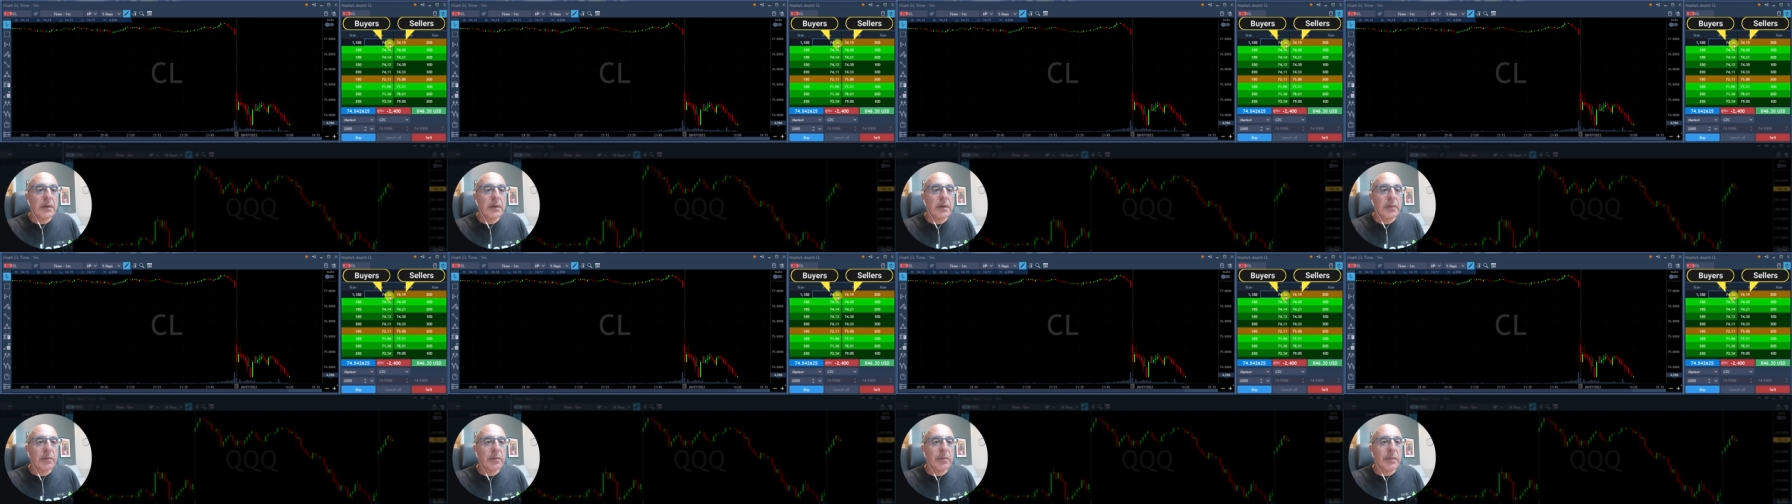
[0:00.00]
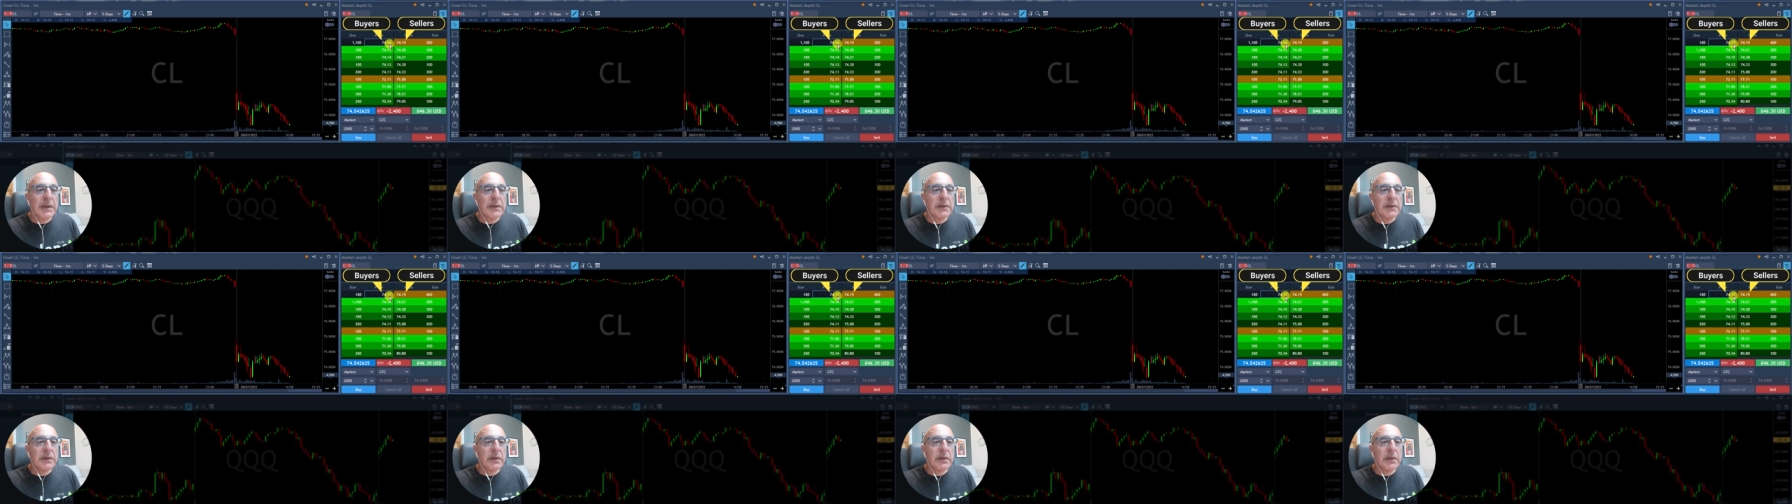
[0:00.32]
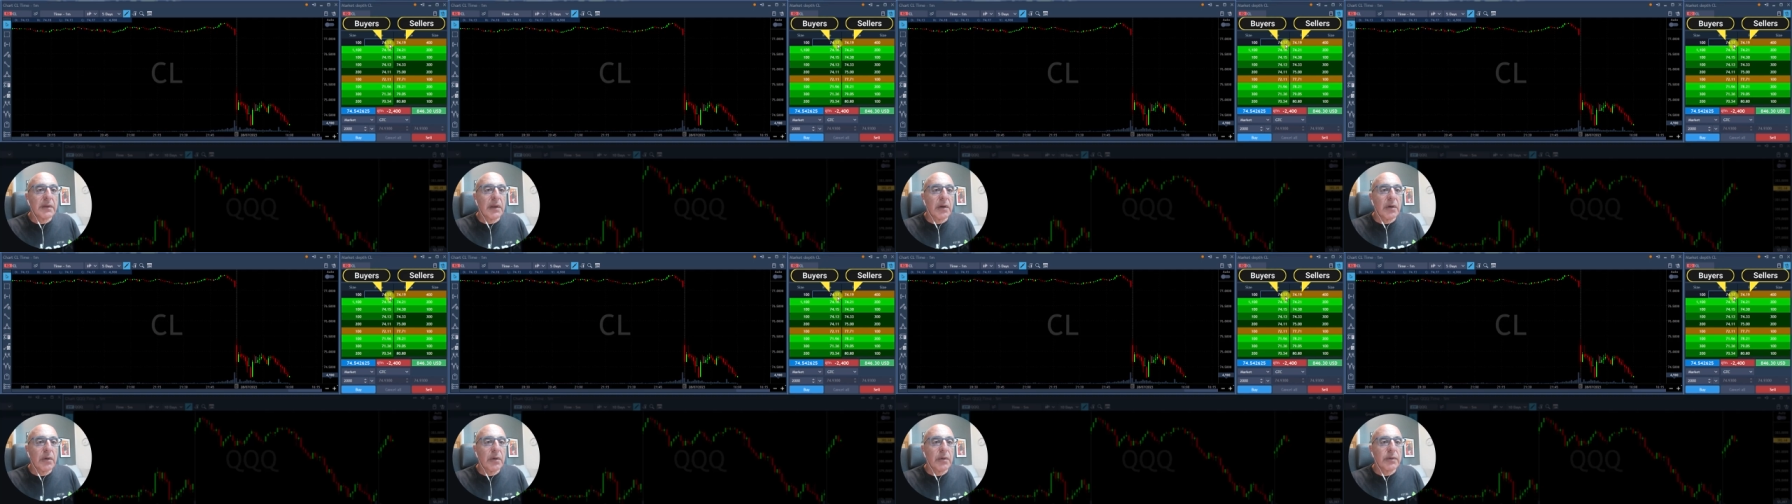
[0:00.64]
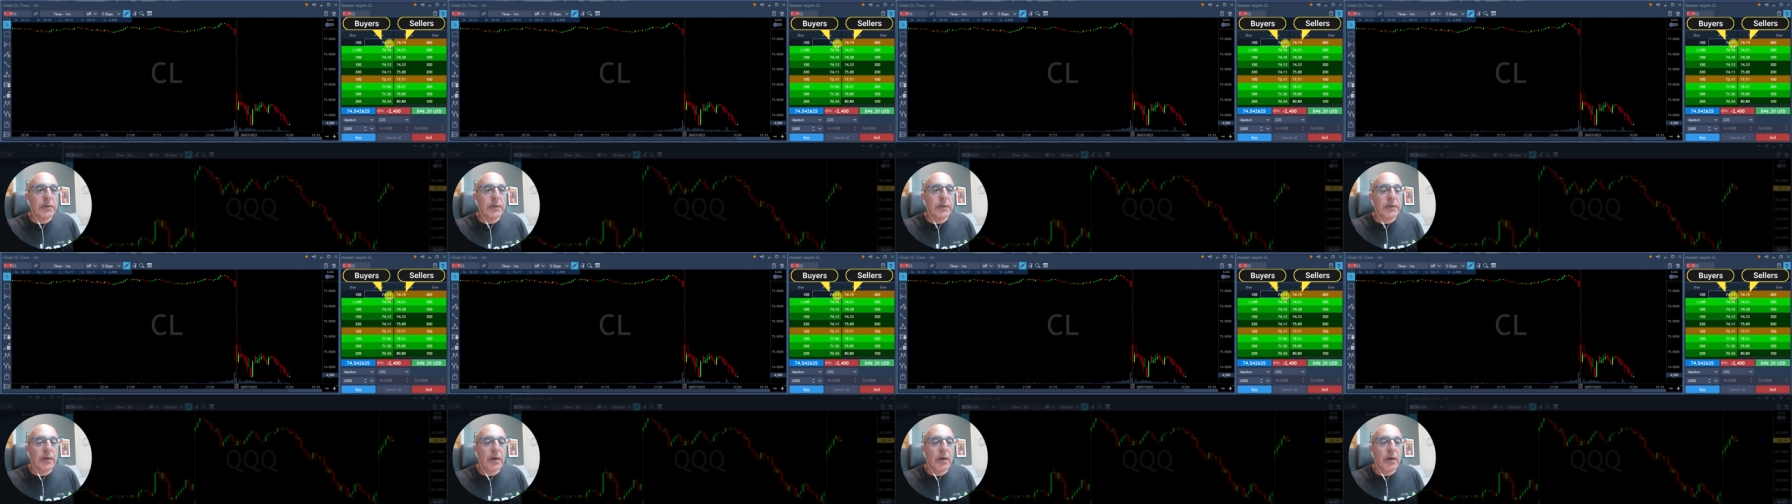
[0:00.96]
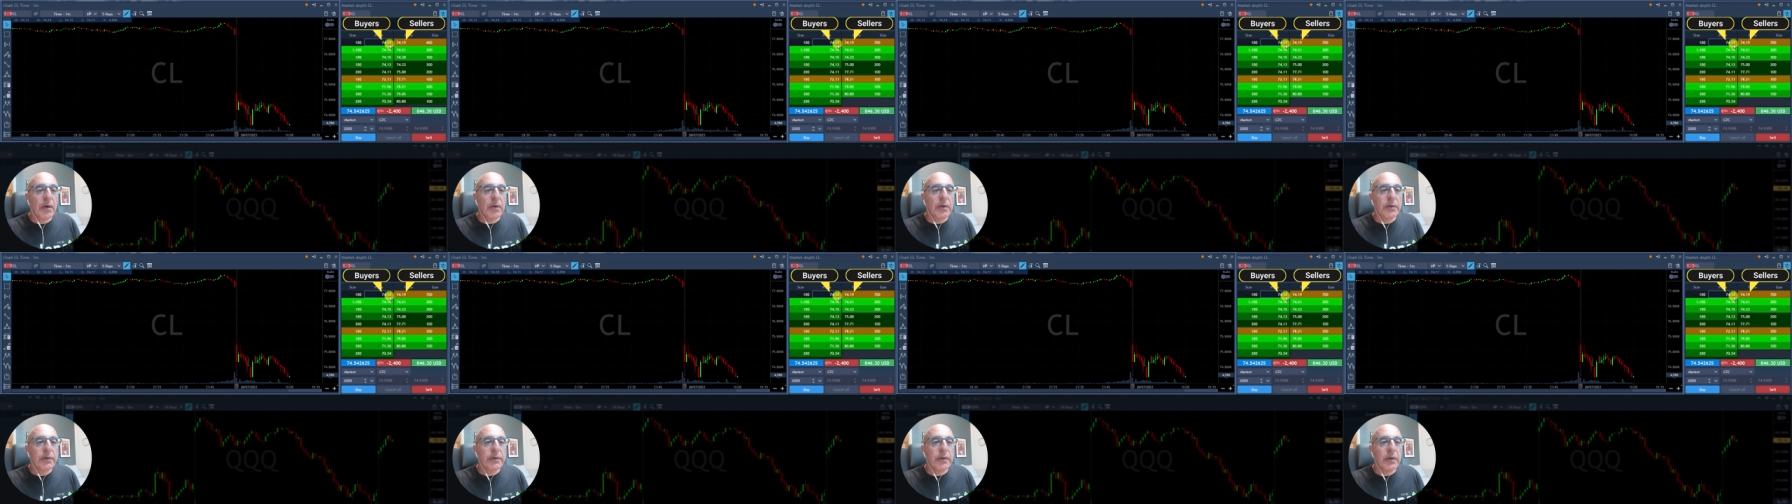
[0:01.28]
but the lows is
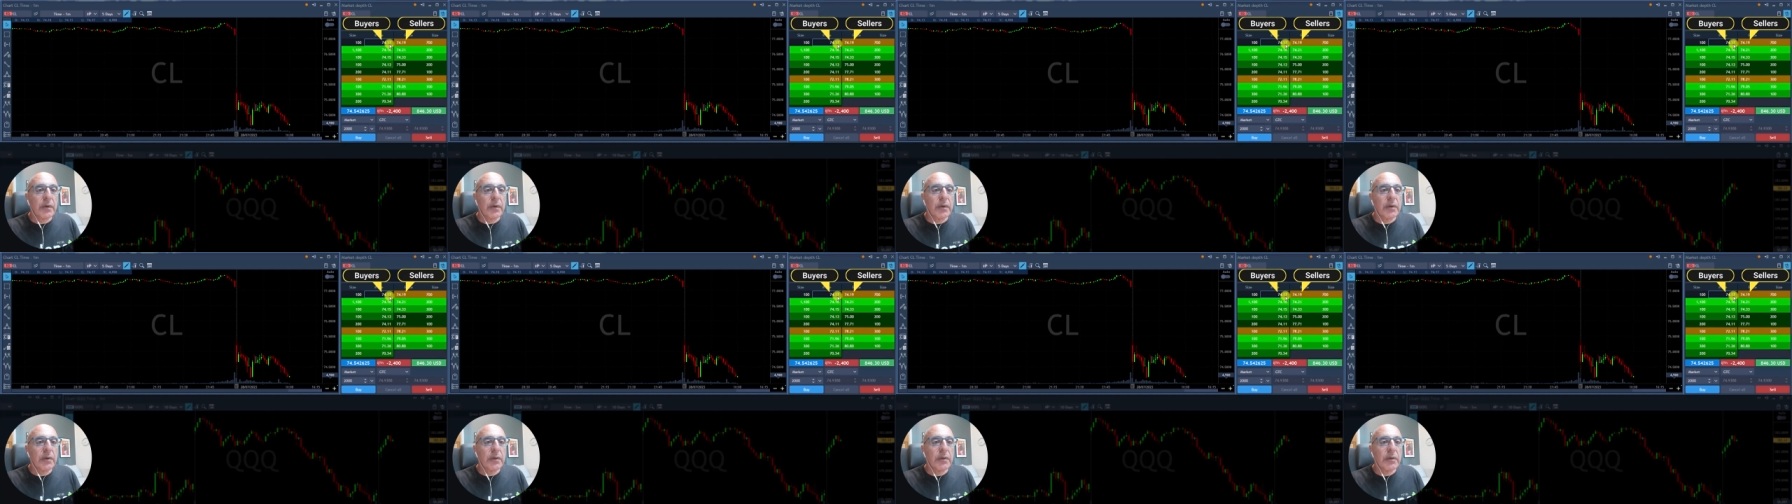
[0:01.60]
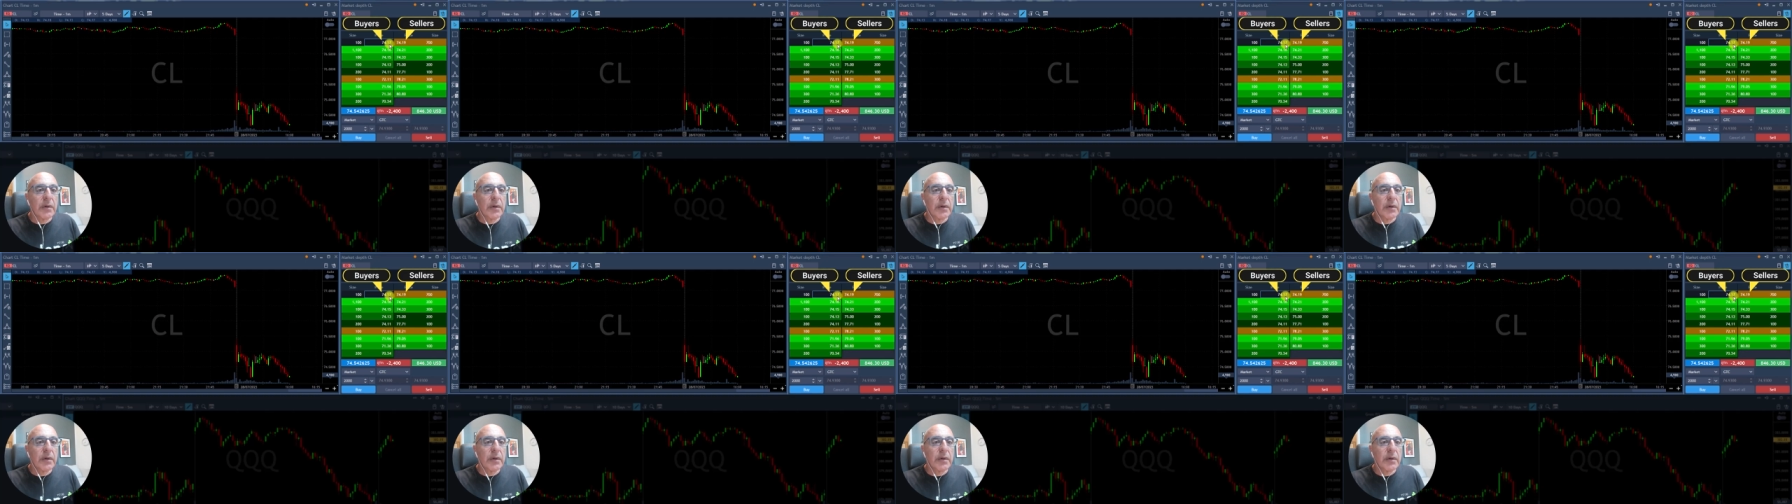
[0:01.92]
also